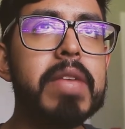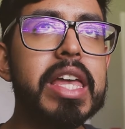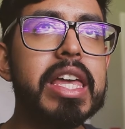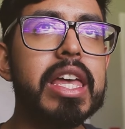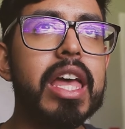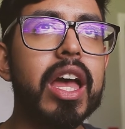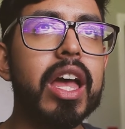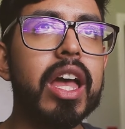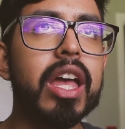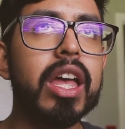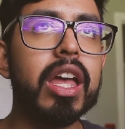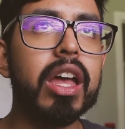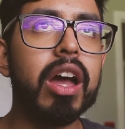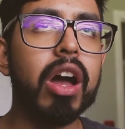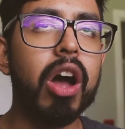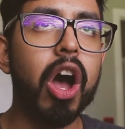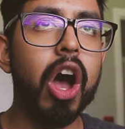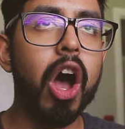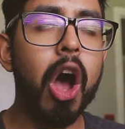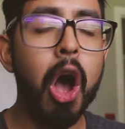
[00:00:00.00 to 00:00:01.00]
eh,
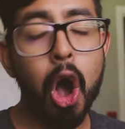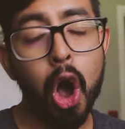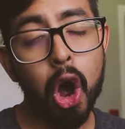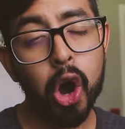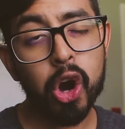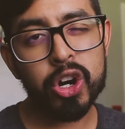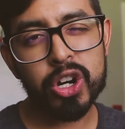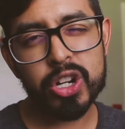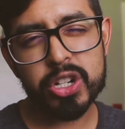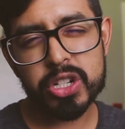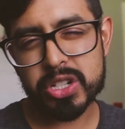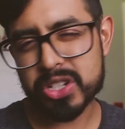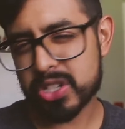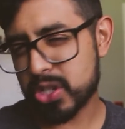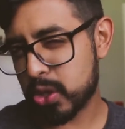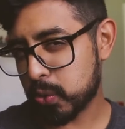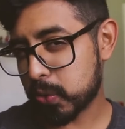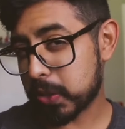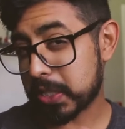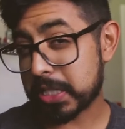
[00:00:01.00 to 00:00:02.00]
hard
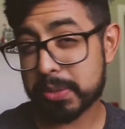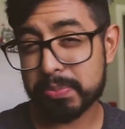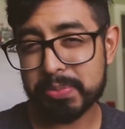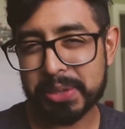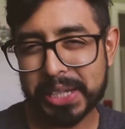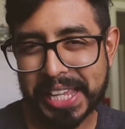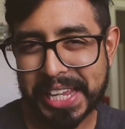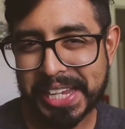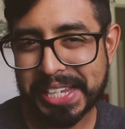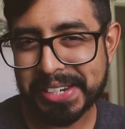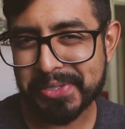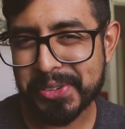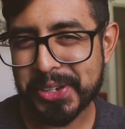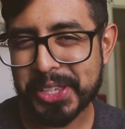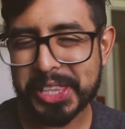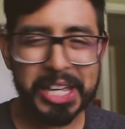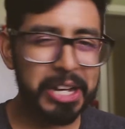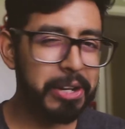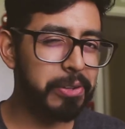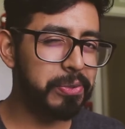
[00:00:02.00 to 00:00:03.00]
to explain
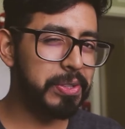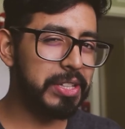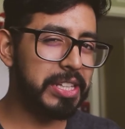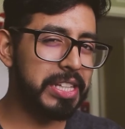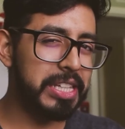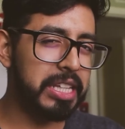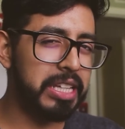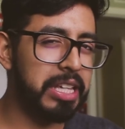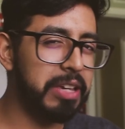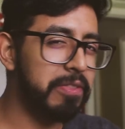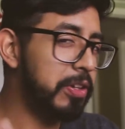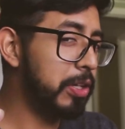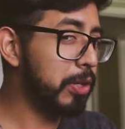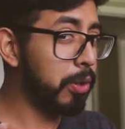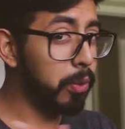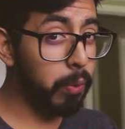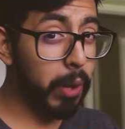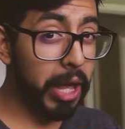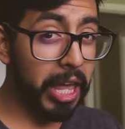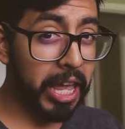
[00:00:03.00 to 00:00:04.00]
without giving
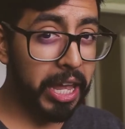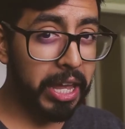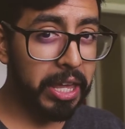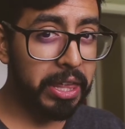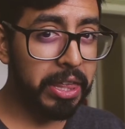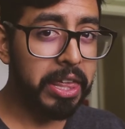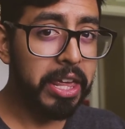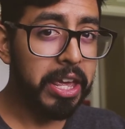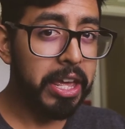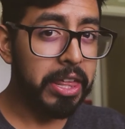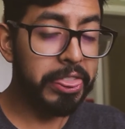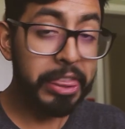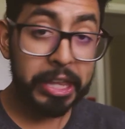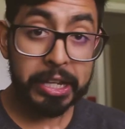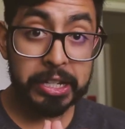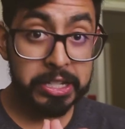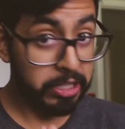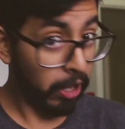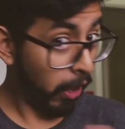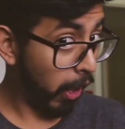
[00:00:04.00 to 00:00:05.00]
away the
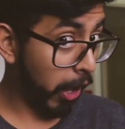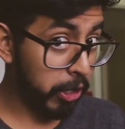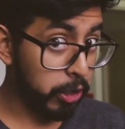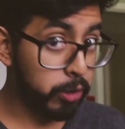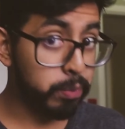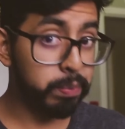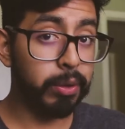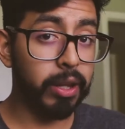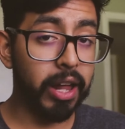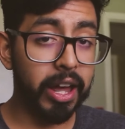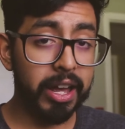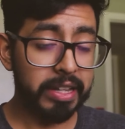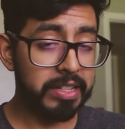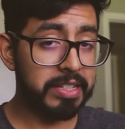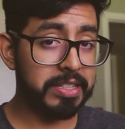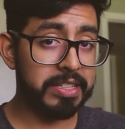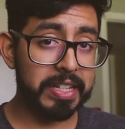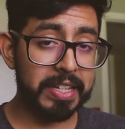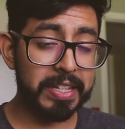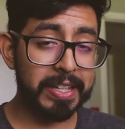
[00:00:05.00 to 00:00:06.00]
entire
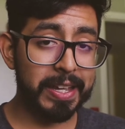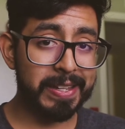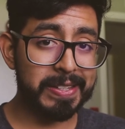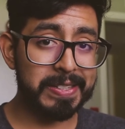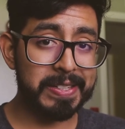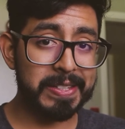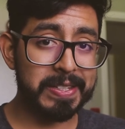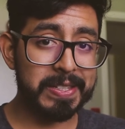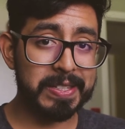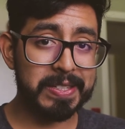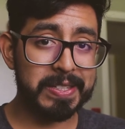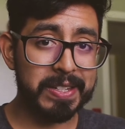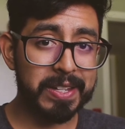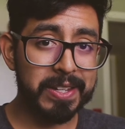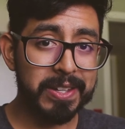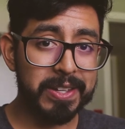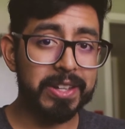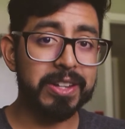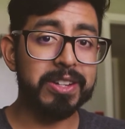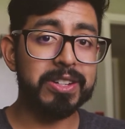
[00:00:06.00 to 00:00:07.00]
plot, seeing as it's
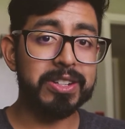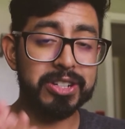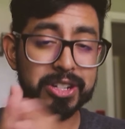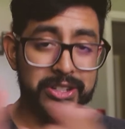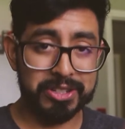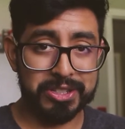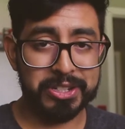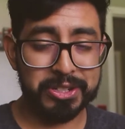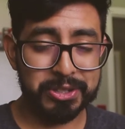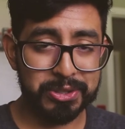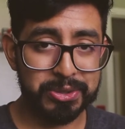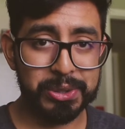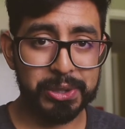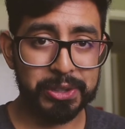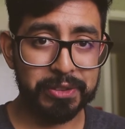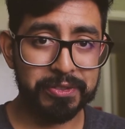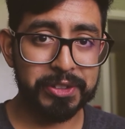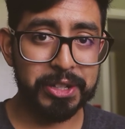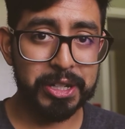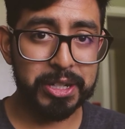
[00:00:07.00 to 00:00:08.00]
just a
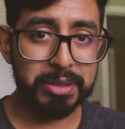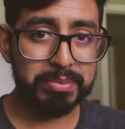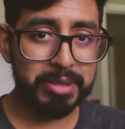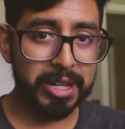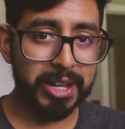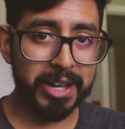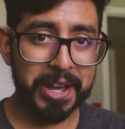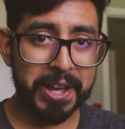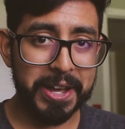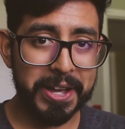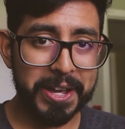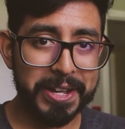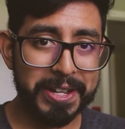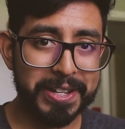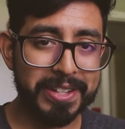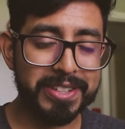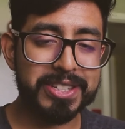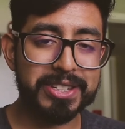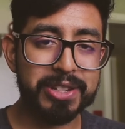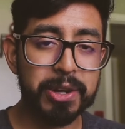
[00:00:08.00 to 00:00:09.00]
short film. Uh,
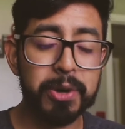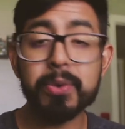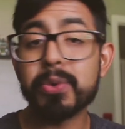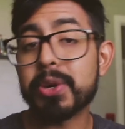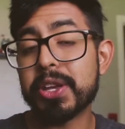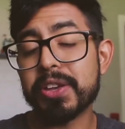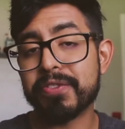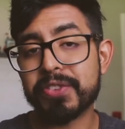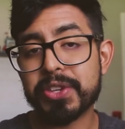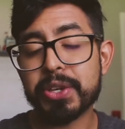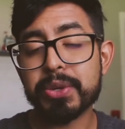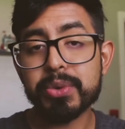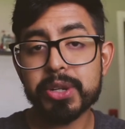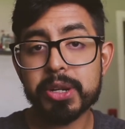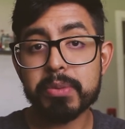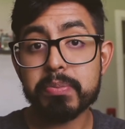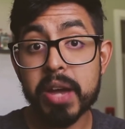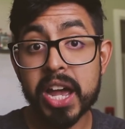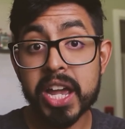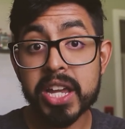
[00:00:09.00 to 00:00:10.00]
so if you
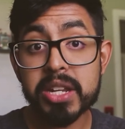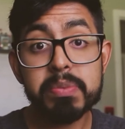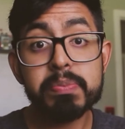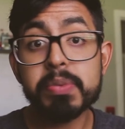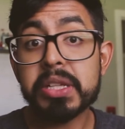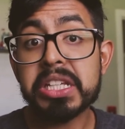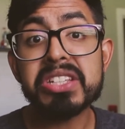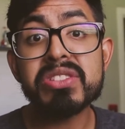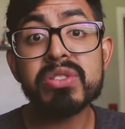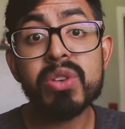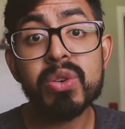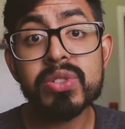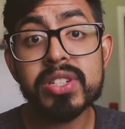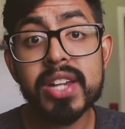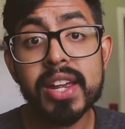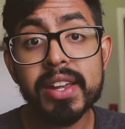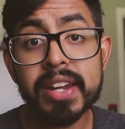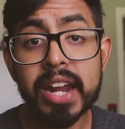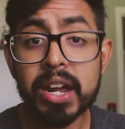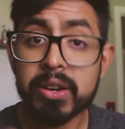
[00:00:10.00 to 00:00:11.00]
wouldn't mind, please go
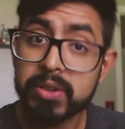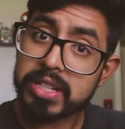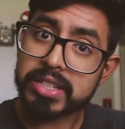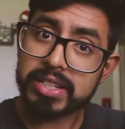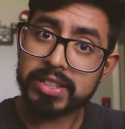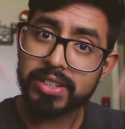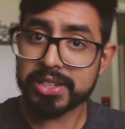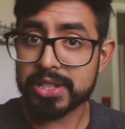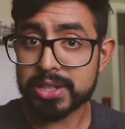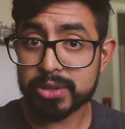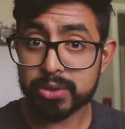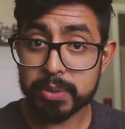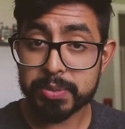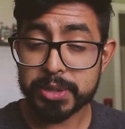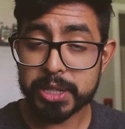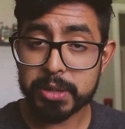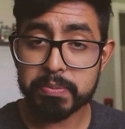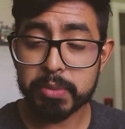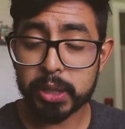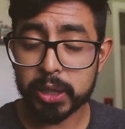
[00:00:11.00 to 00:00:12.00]
check it out. It's in the
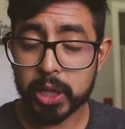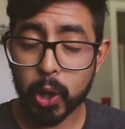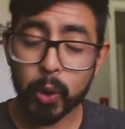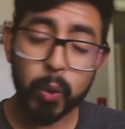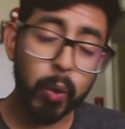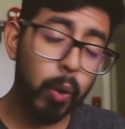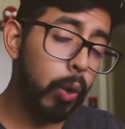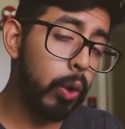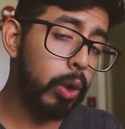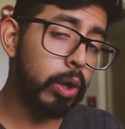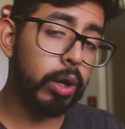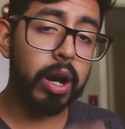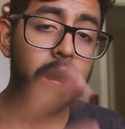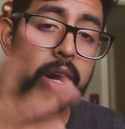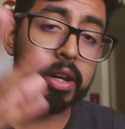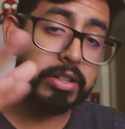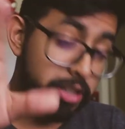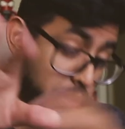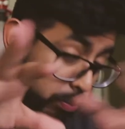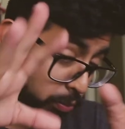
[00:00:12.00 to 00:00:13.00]
description below or
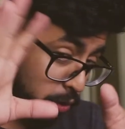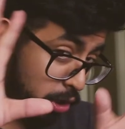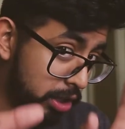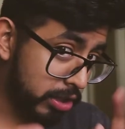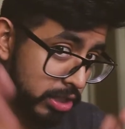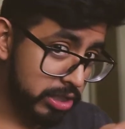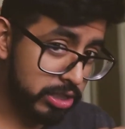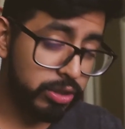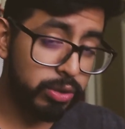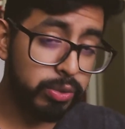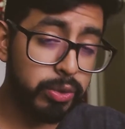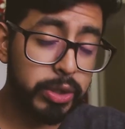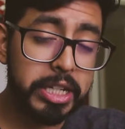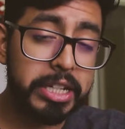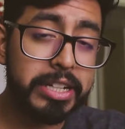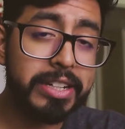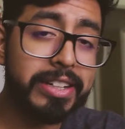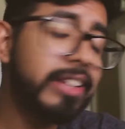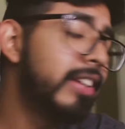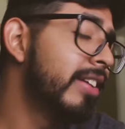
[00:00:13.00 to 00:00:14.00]
somewhere on the
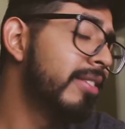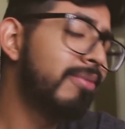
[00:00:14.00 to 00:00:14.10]
screen.